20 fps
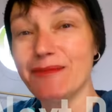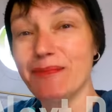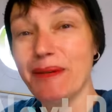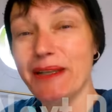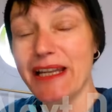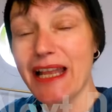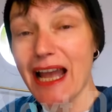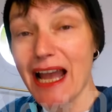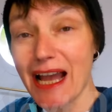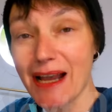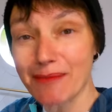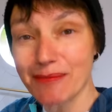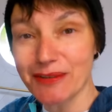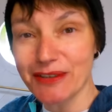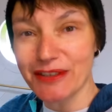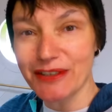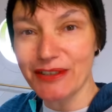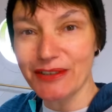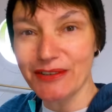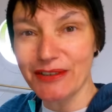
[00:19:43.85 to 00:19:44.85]
been
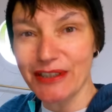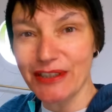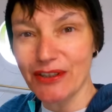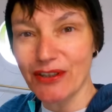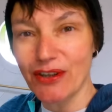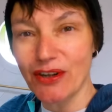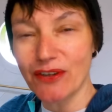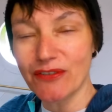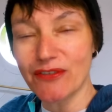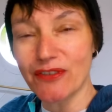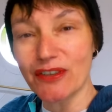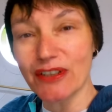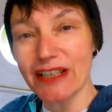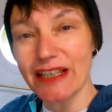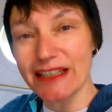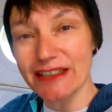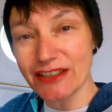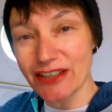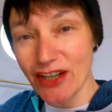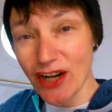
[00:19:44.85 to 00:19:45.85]
absolutely awful.
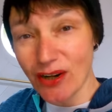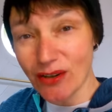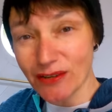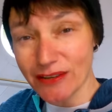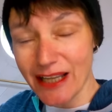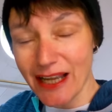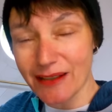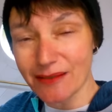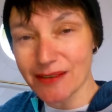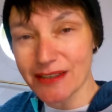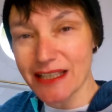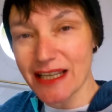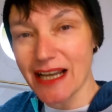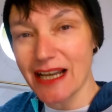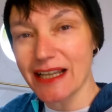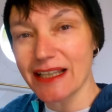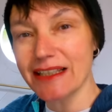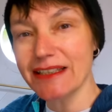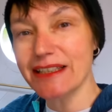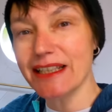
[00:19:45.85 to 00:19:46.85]
It's cold
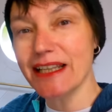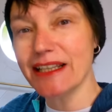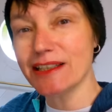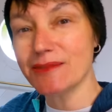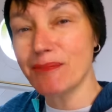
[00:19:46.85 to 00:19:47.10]
outside, it's